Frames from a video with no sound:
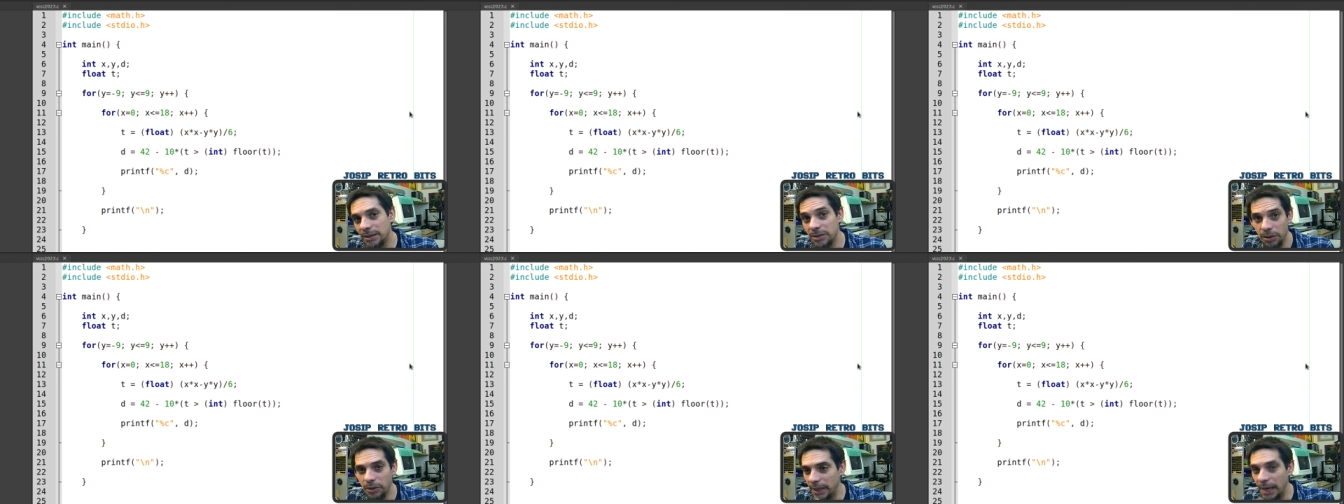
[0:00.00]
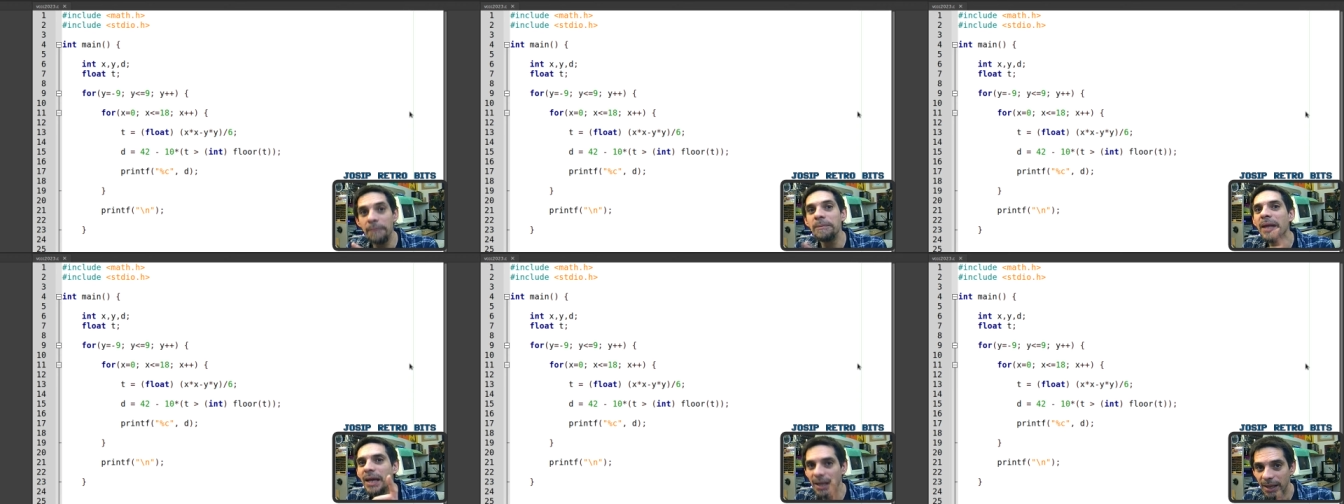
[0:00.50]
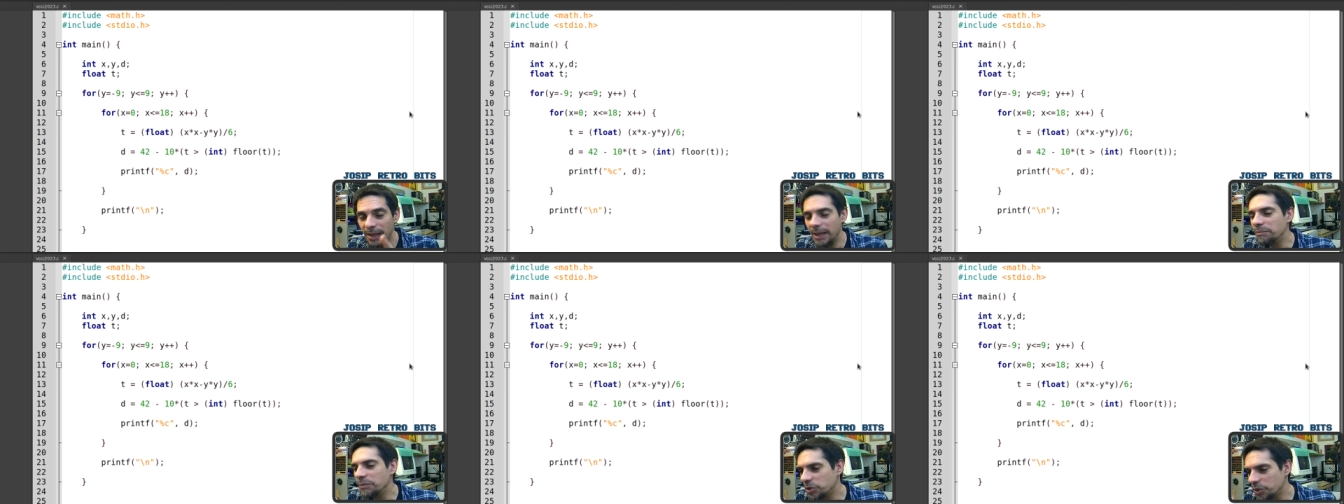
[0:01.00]
So yeah, let
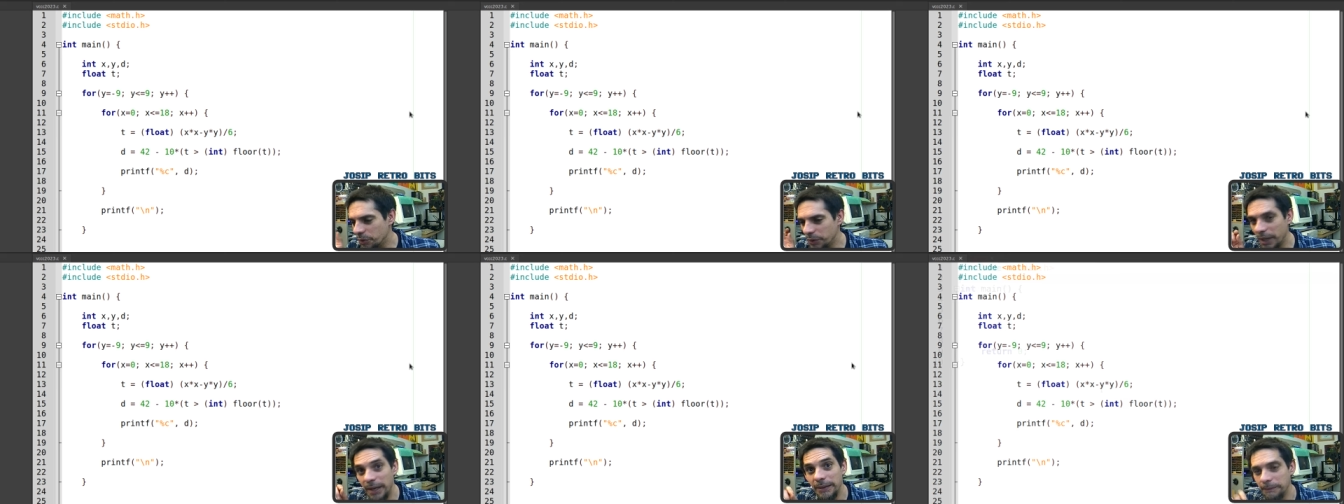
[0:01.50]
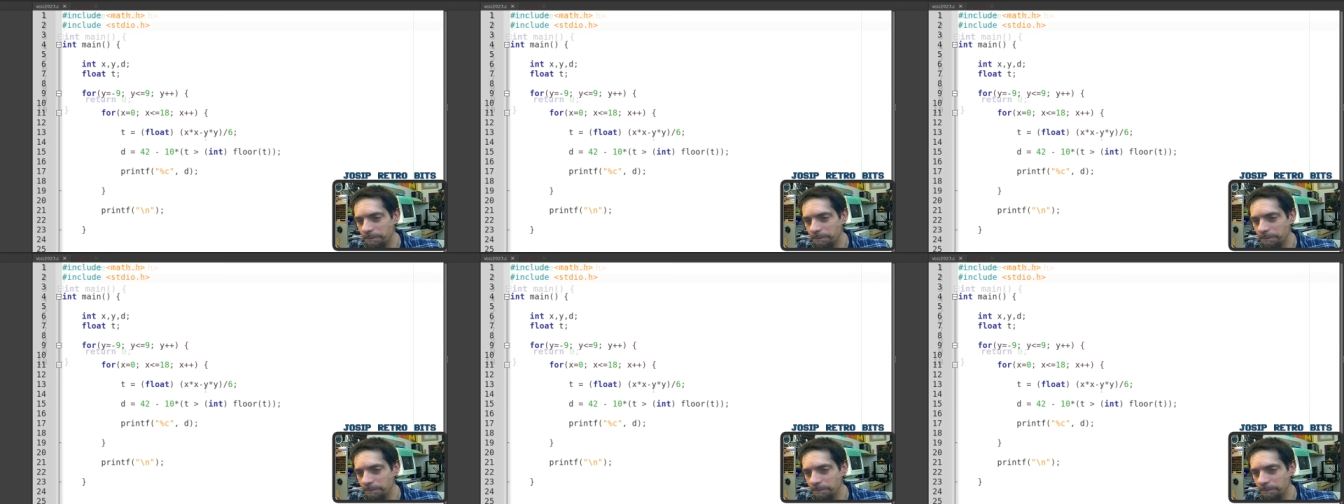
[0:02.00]
me show you that.